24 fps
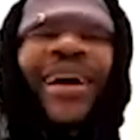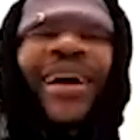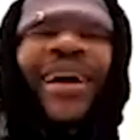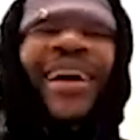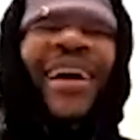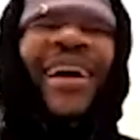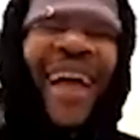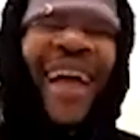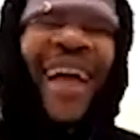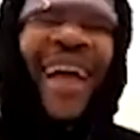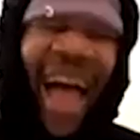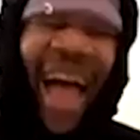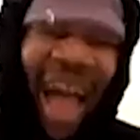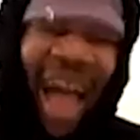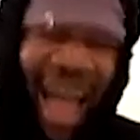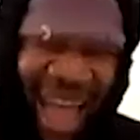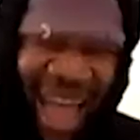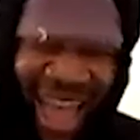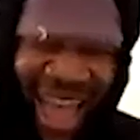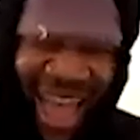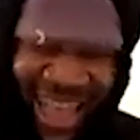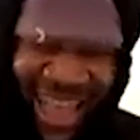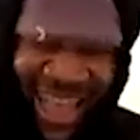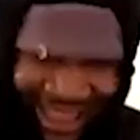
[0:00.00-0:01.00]
Well,
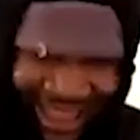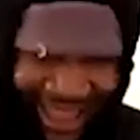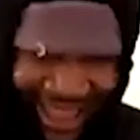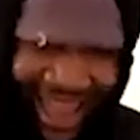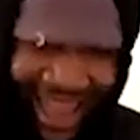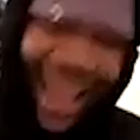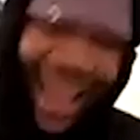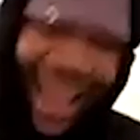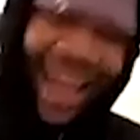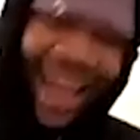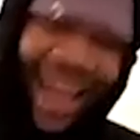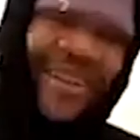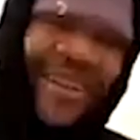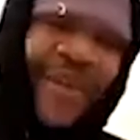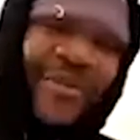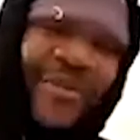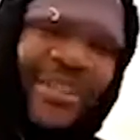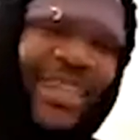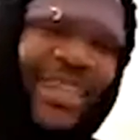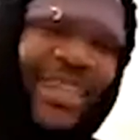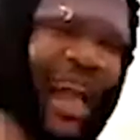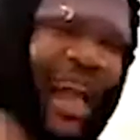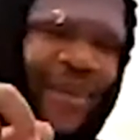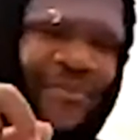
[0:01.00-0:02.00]
have you
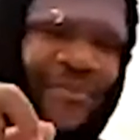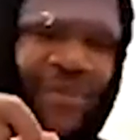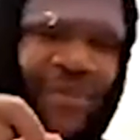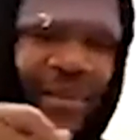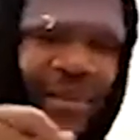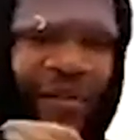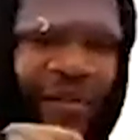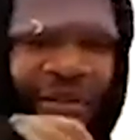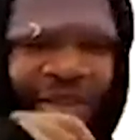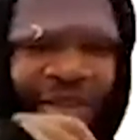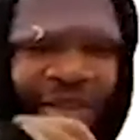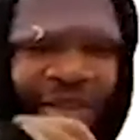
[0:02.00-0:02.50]
seen that meme of